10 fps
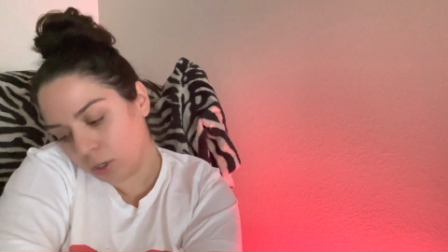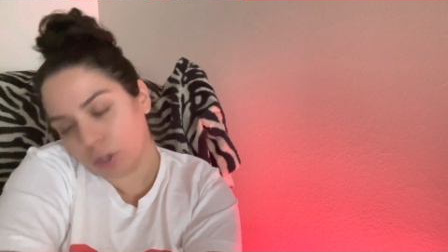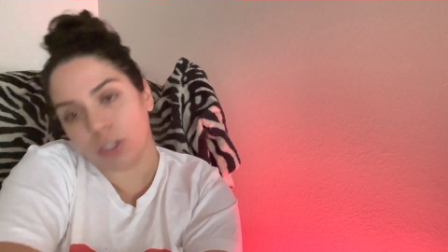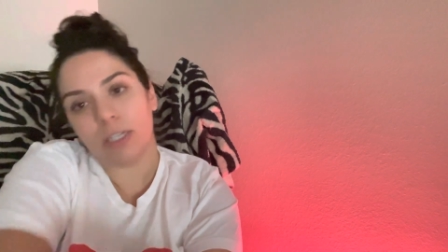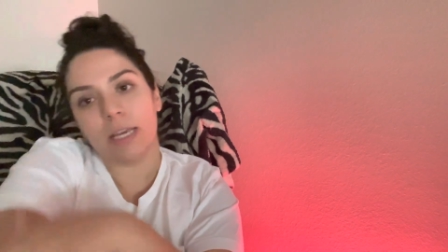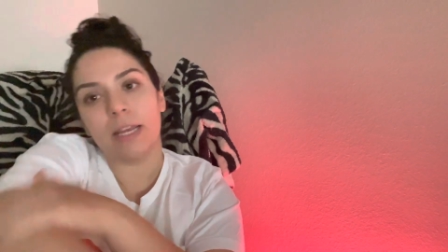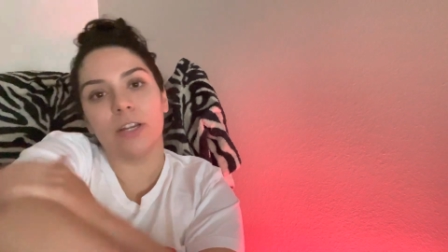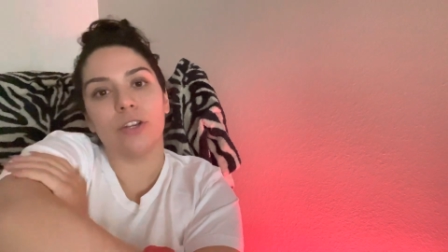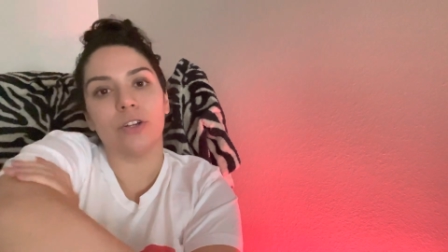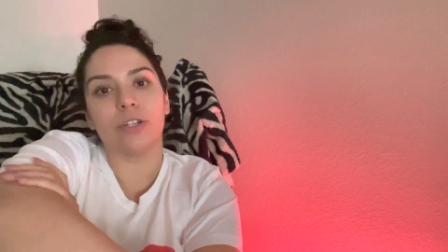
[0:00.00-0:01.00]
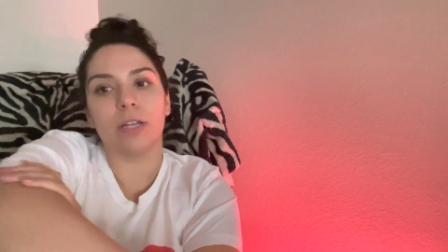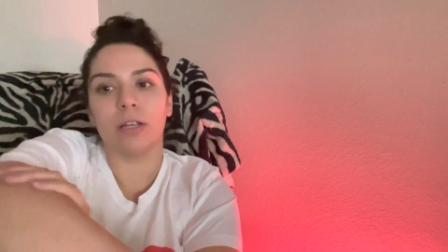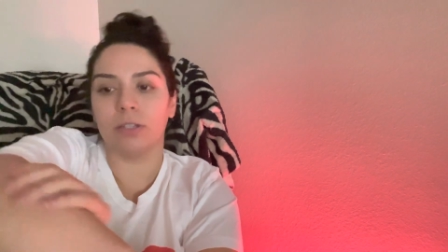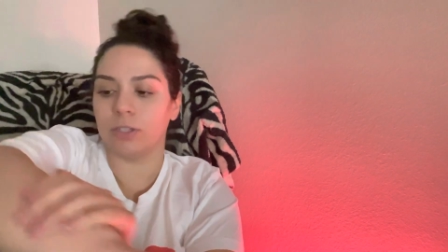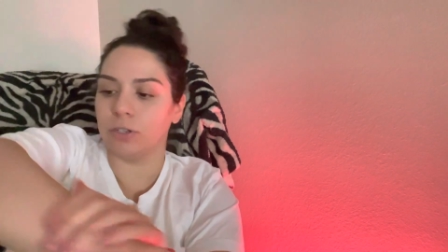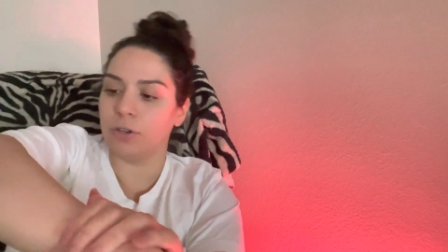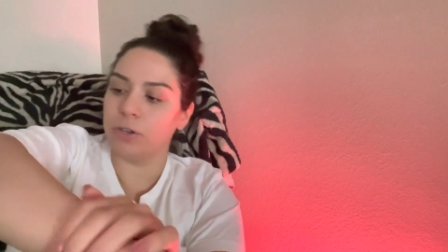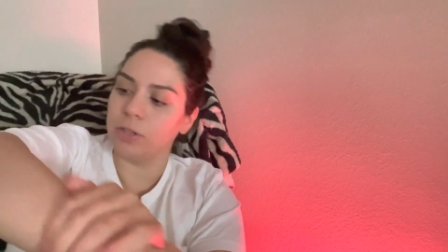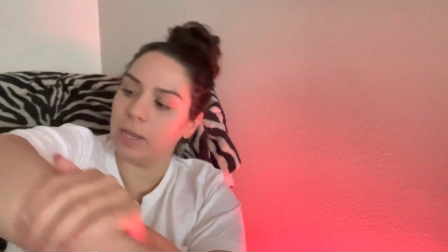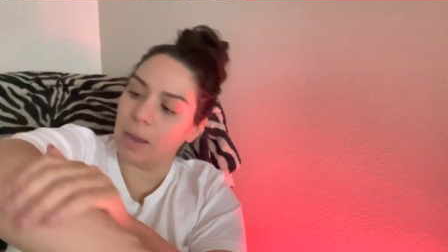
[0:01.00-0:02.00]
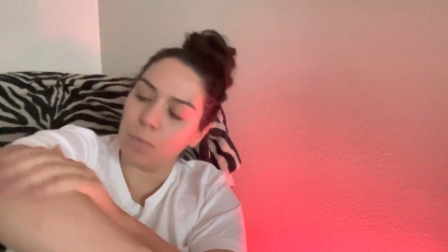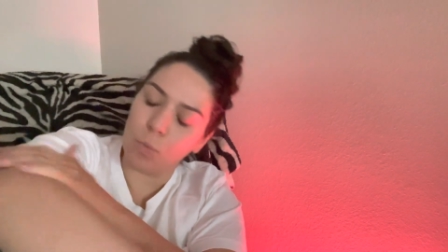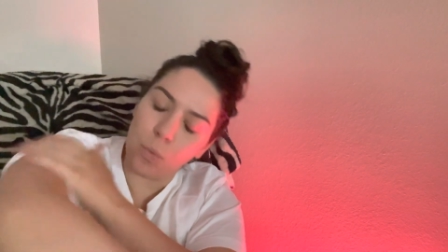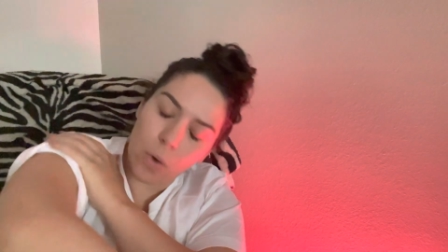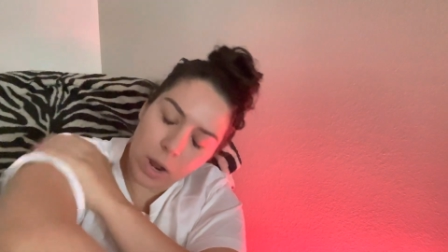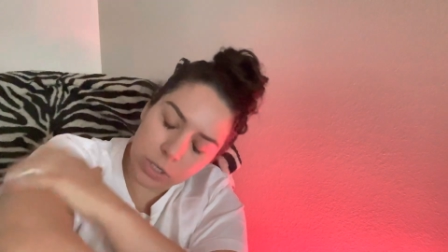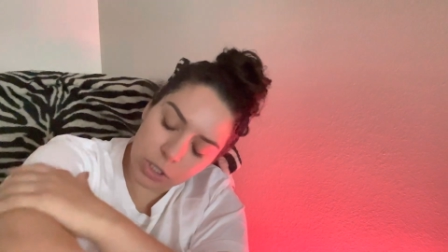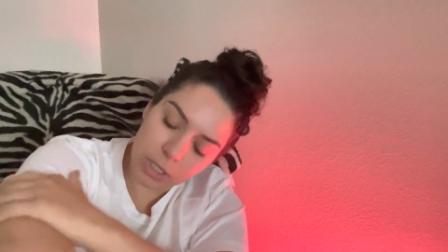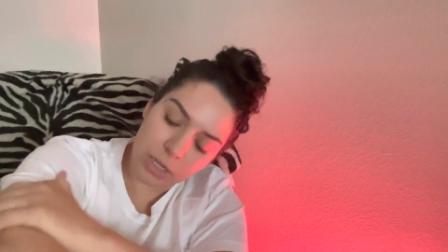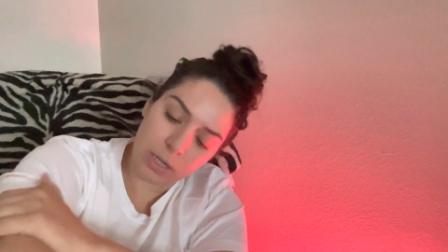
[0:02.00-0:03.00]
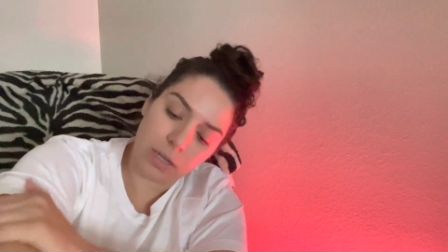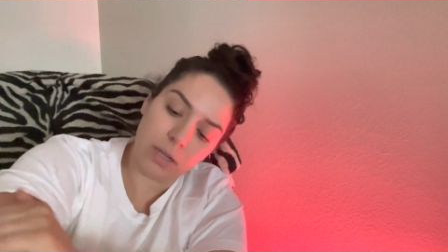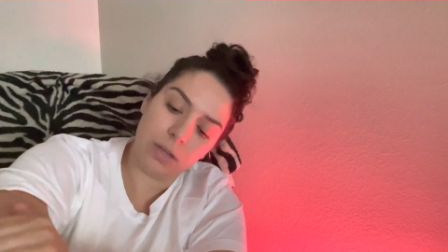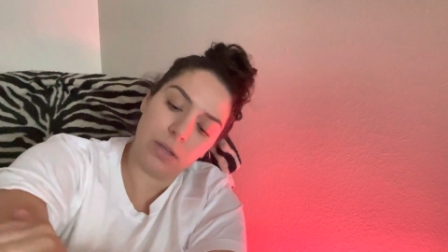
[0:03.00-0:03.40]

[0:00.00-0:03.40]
skin and your cells, you know, you're like, I'm washing